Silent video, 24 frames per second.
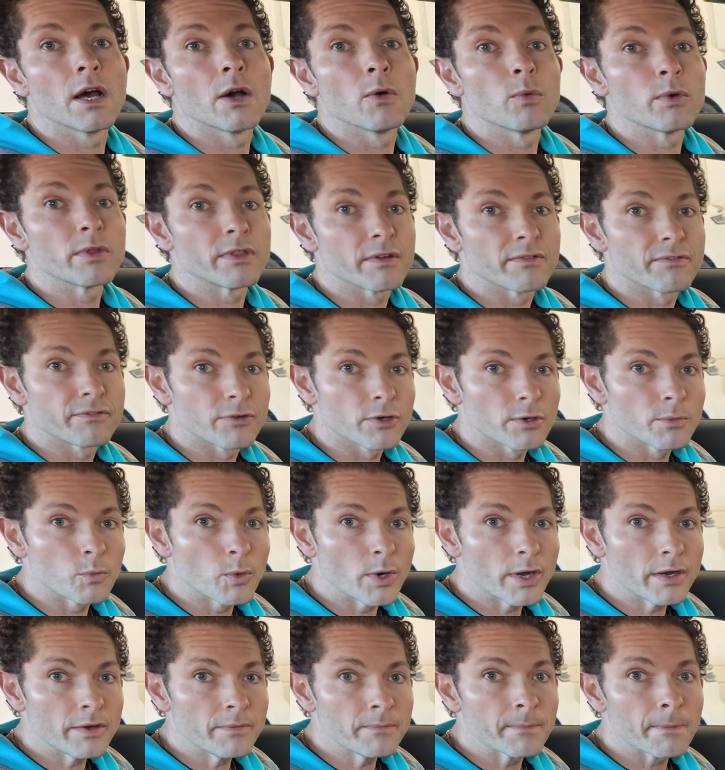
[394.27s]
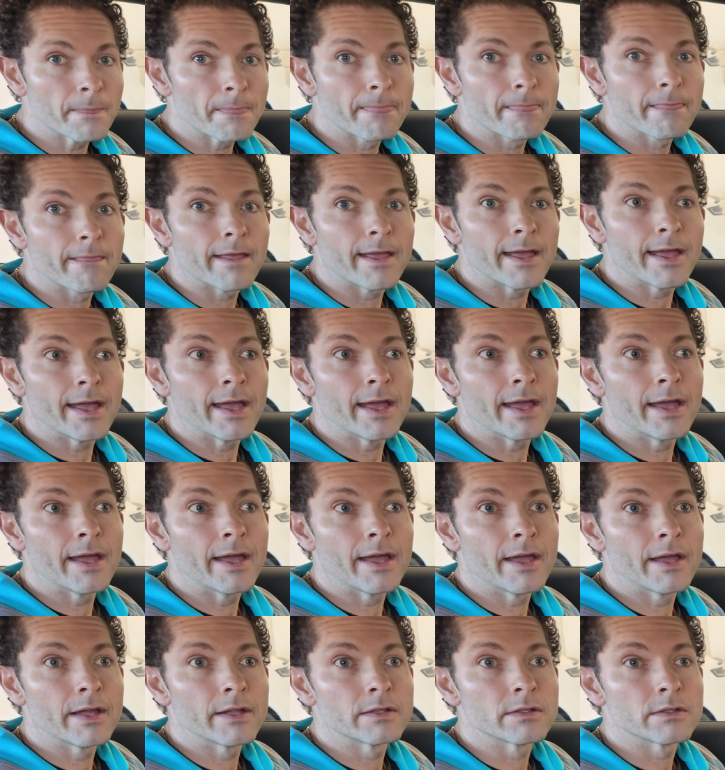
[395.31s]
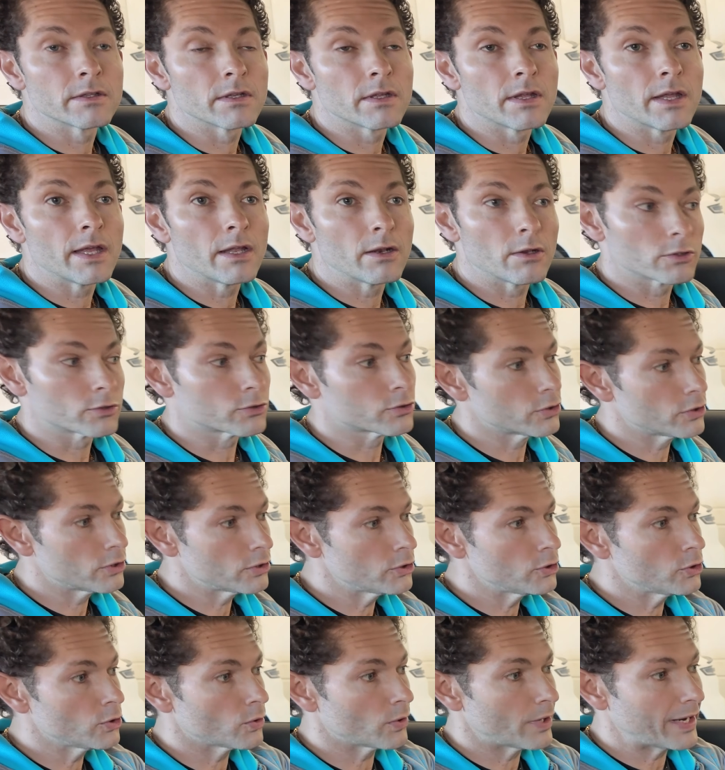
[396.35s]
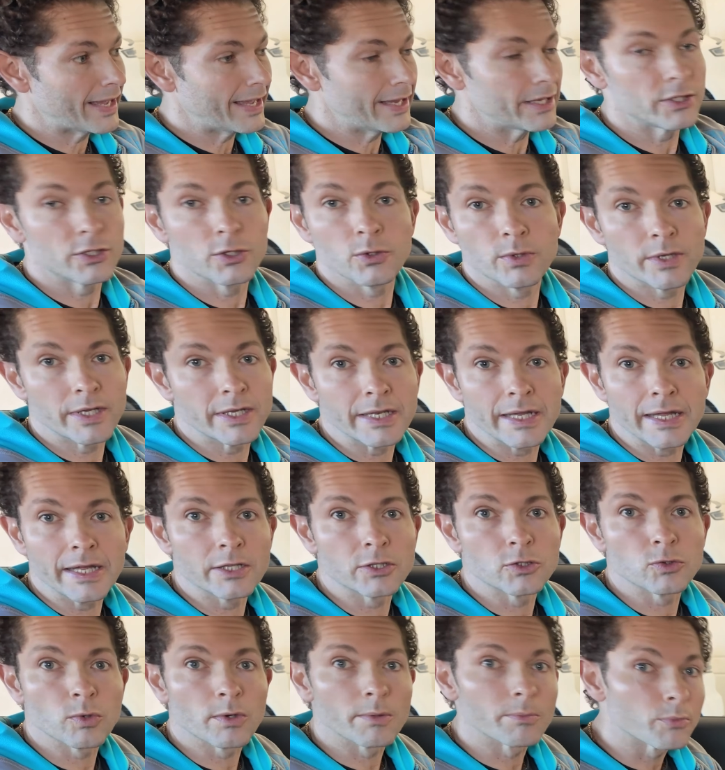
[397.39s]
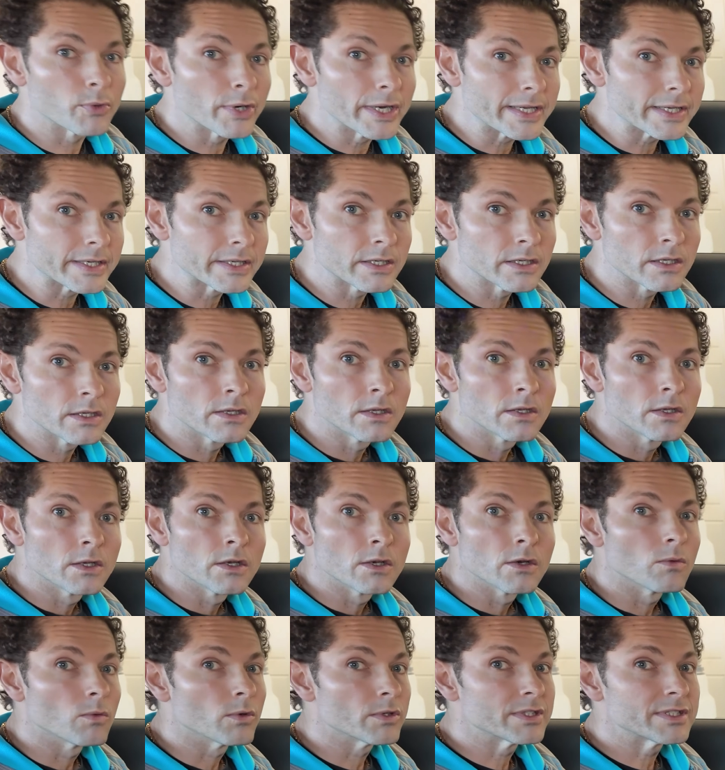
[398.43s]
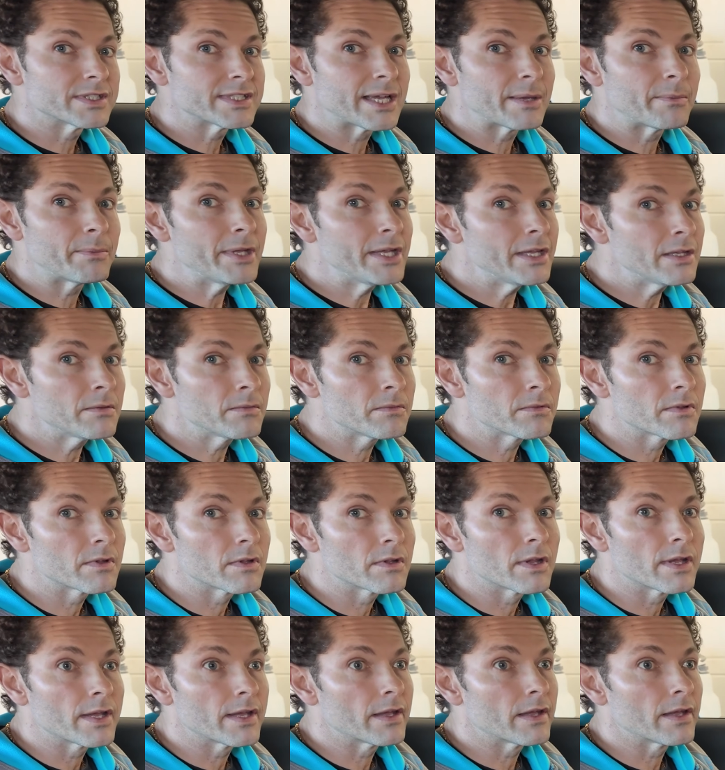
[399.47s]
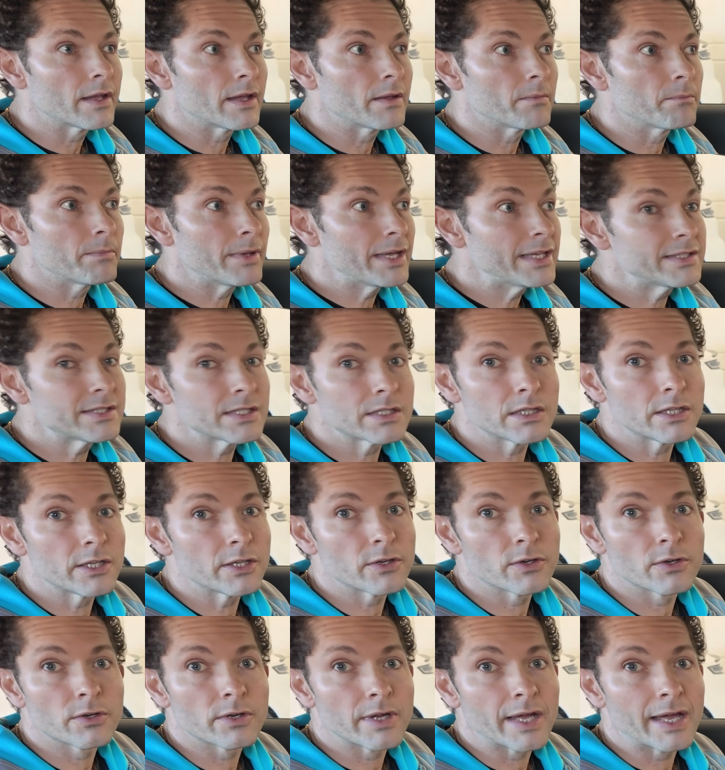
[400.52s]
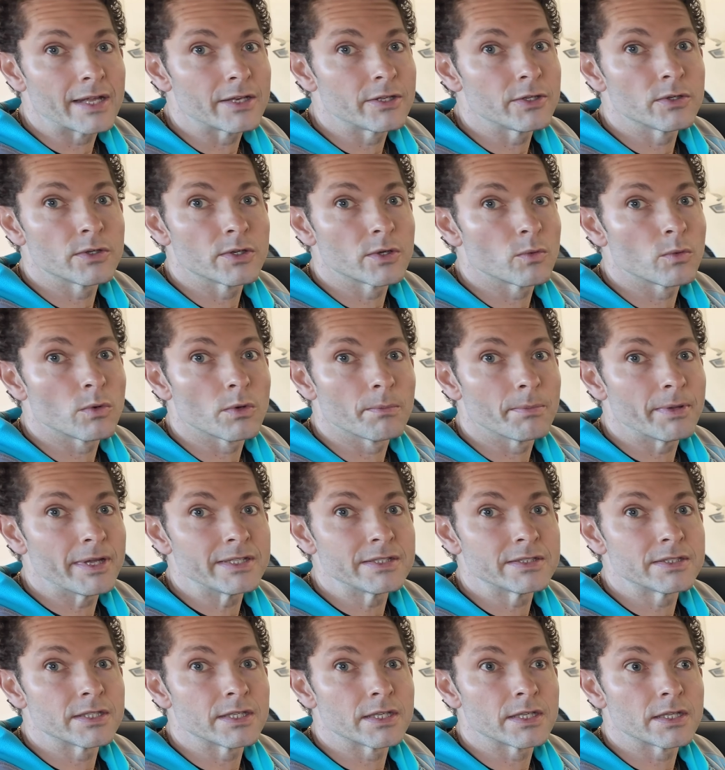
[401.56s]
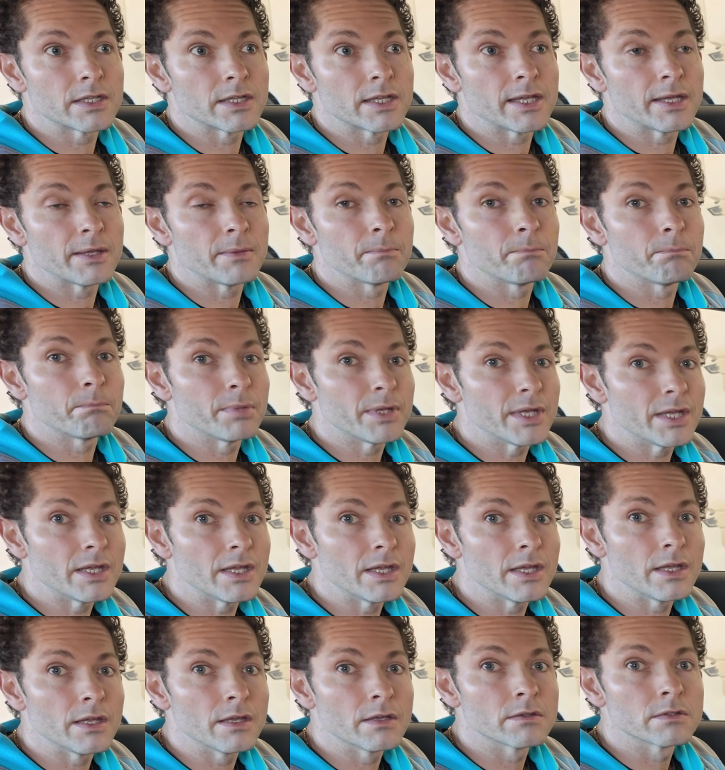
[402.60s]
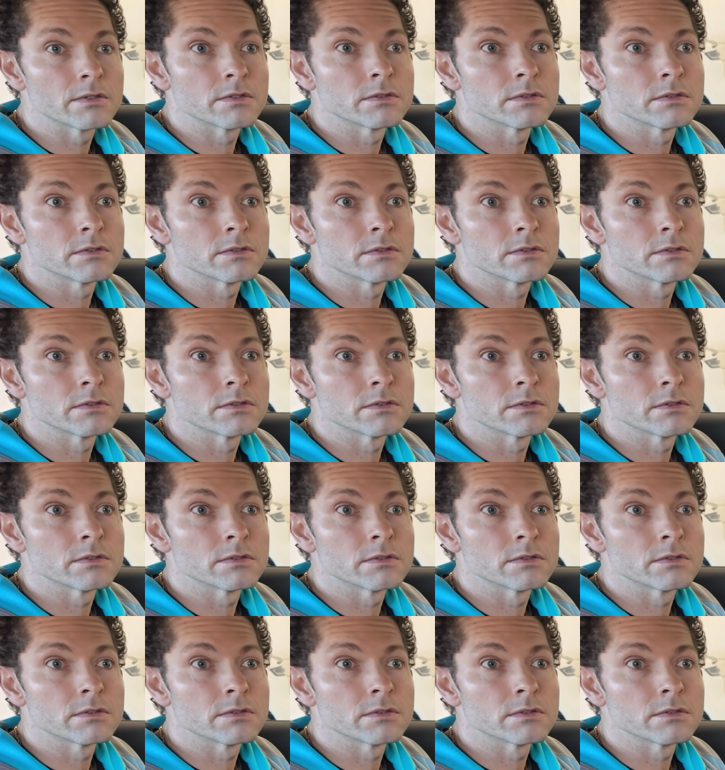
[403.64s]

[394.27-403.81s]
with the firmware, and it'll turn your head unit into a brick. What does that mean? Basically, your head unit will basically be